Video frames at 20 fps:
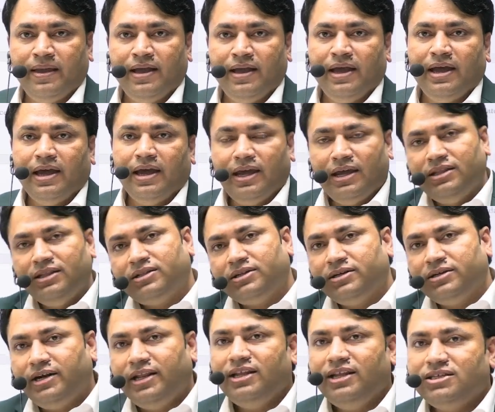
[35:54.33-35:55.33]
In
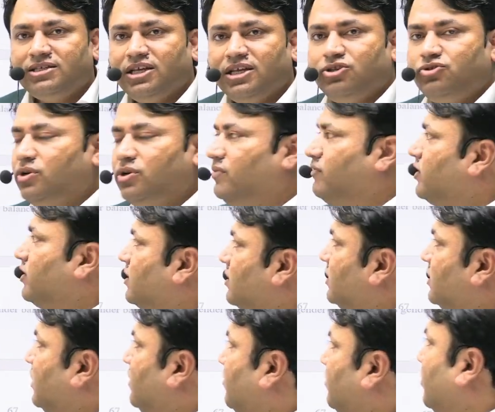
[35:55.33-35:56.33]
13th century, what are the
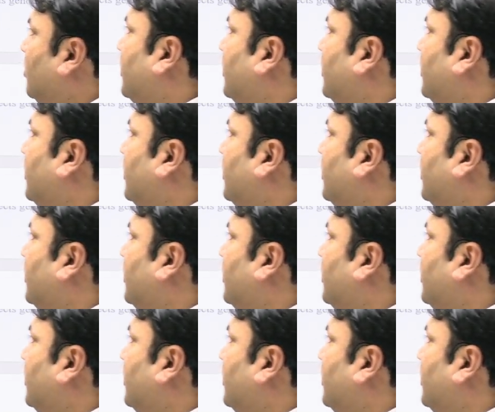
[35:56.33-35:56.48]
important